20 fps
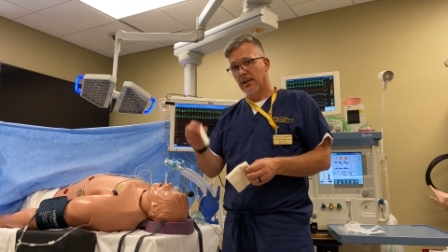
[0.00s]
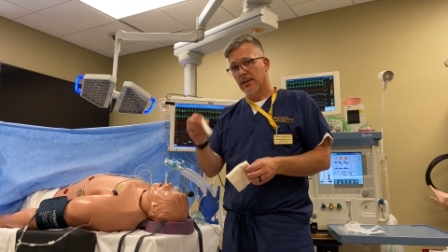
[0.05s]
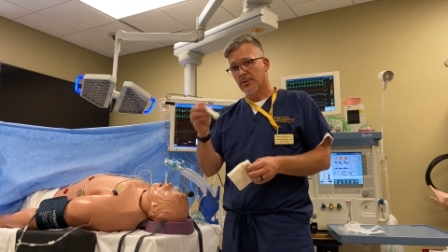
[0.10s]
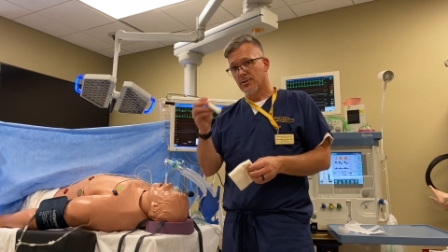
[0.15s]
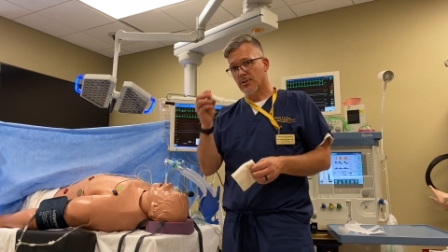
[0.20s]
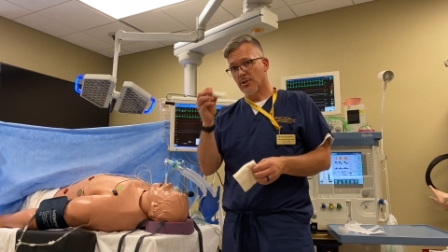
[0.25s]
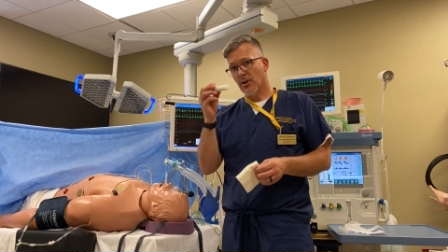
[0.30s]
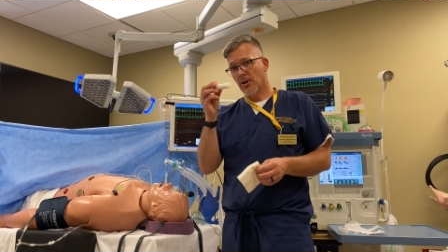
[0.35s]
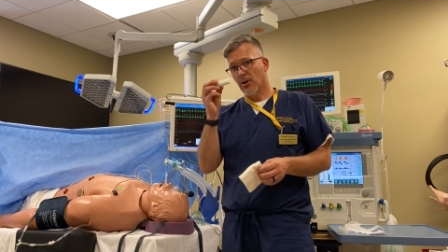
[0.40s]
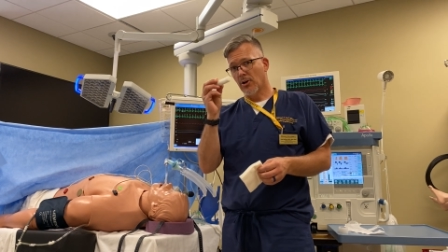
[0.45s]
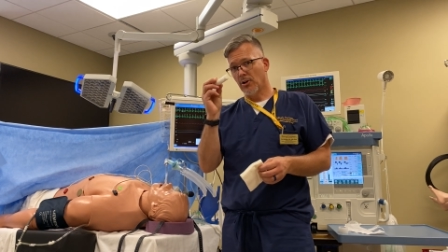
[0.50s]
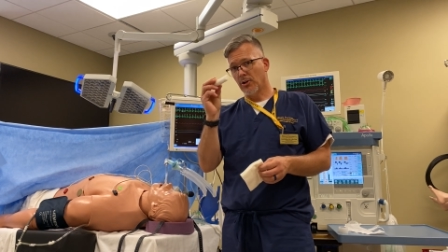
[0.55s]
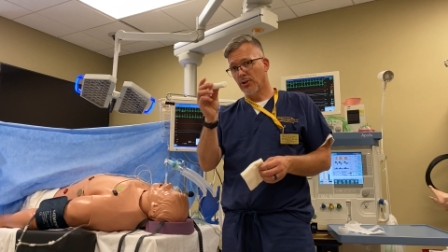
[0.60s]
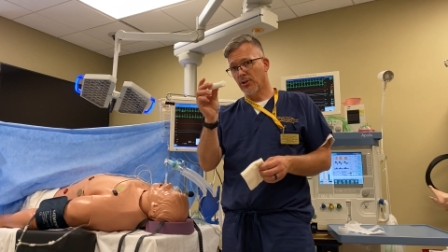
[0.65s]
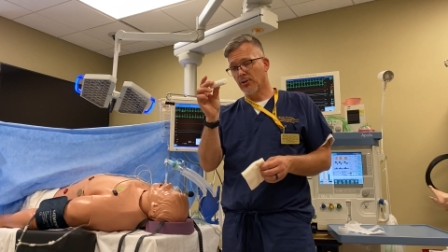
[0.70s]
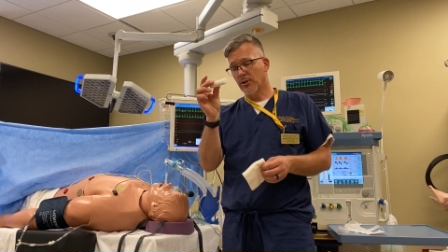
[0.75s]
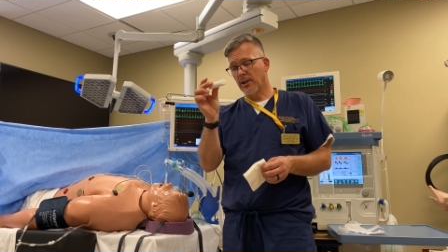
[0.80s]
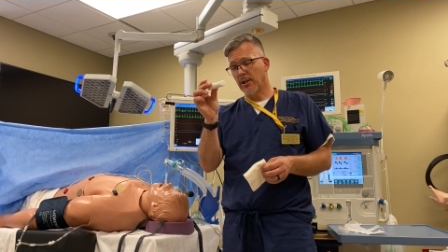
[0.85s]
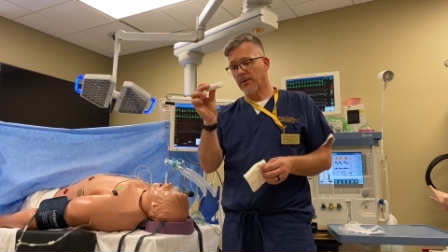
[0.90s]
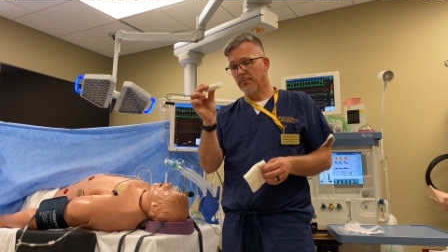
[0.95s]
So
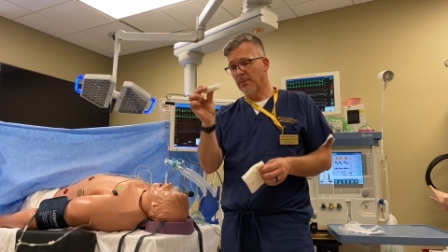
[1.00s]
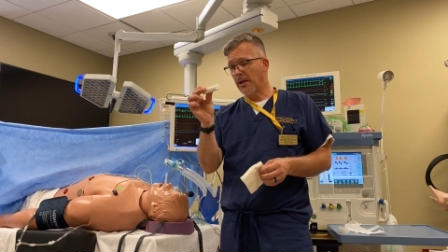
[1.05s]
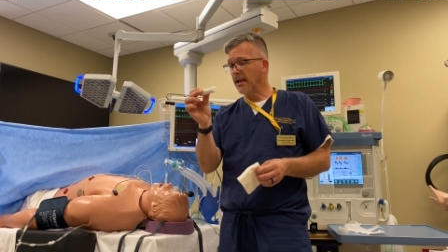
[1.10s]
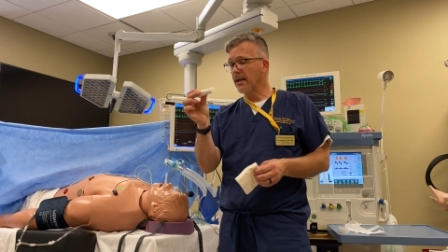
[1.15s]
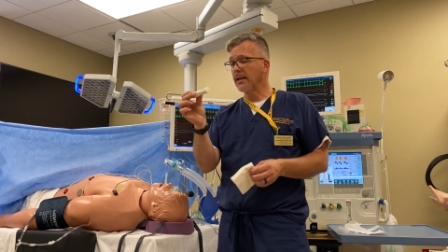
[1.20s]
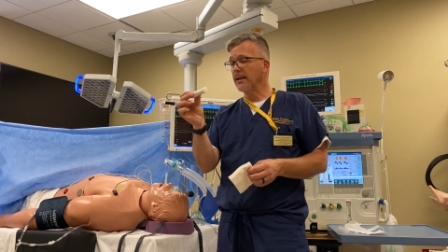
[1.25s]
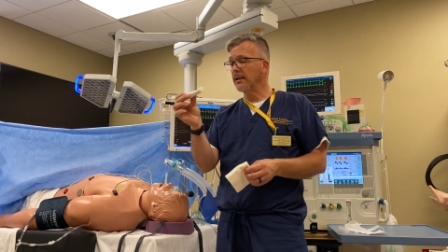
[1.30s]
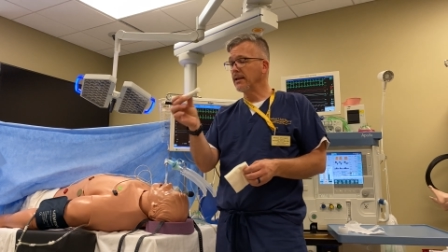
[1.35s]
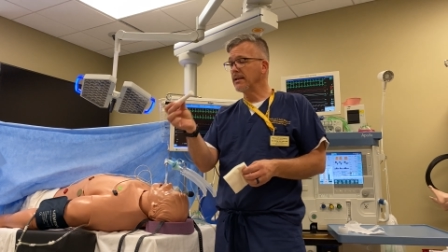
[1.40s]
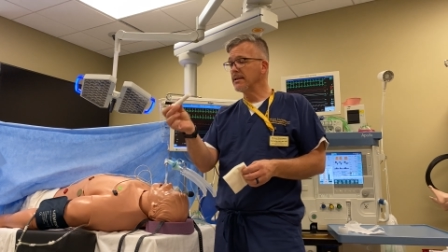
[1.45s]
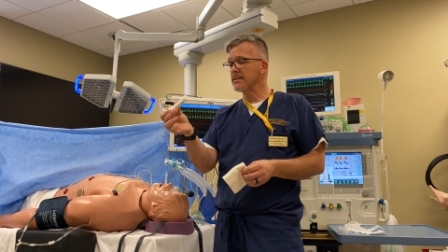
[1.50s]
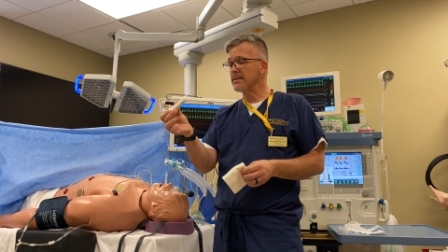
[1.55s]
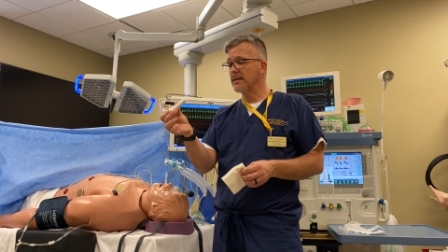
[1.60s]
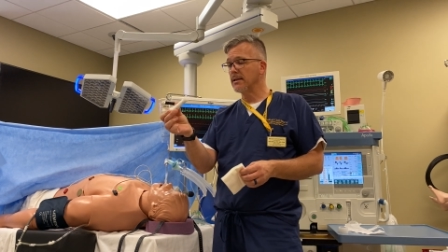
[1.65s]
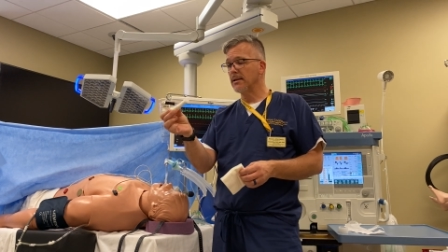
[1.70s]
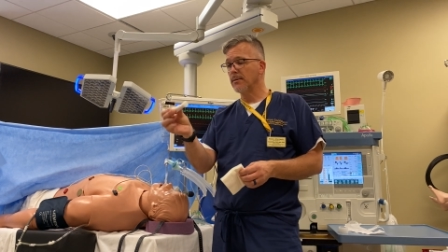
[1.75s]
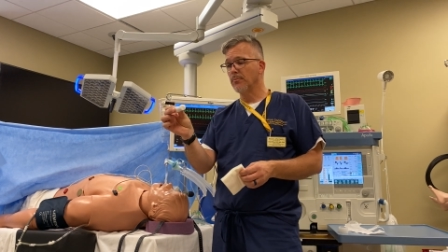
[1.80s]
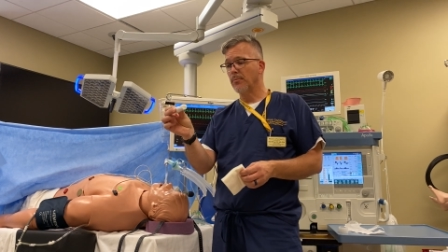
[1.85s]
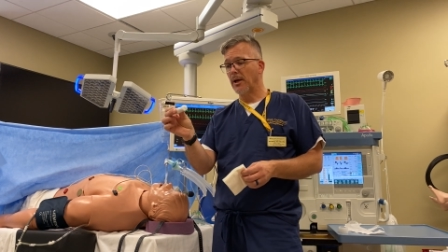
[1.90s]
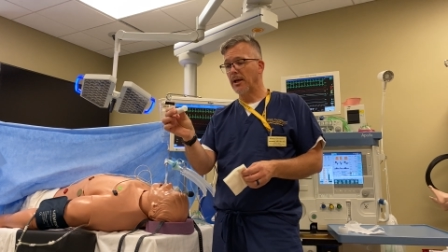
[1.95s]
you can make an
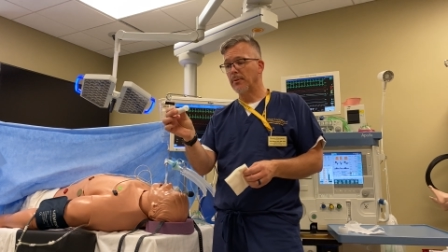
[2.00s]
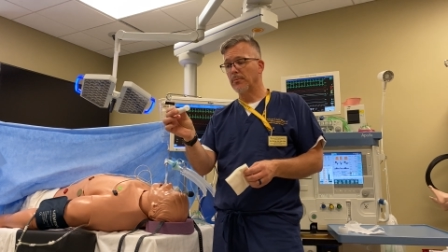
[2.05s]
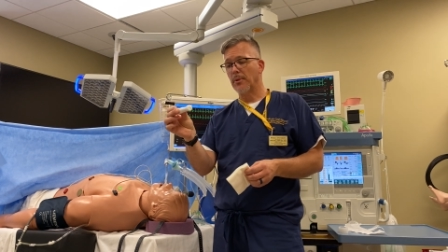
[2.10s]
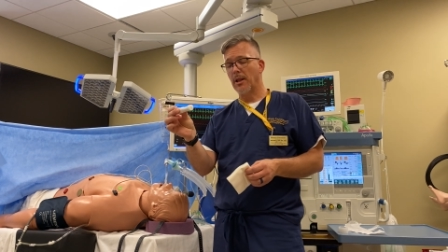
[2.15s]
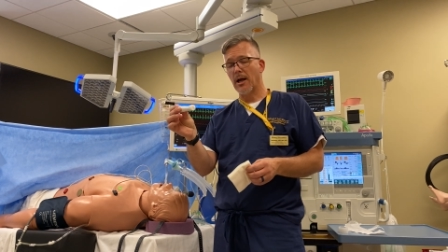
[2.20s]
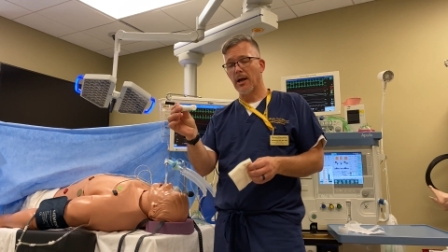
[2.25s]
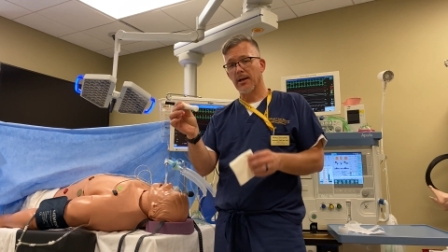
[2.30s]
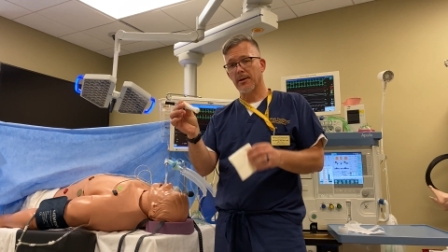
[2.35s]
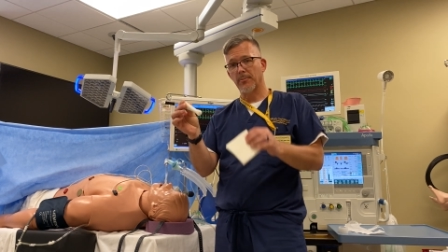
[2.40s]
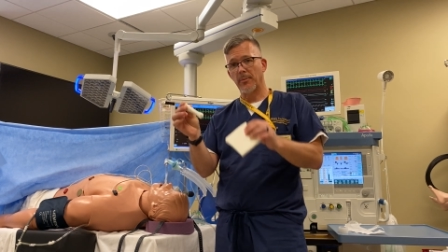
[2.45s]
easy bite block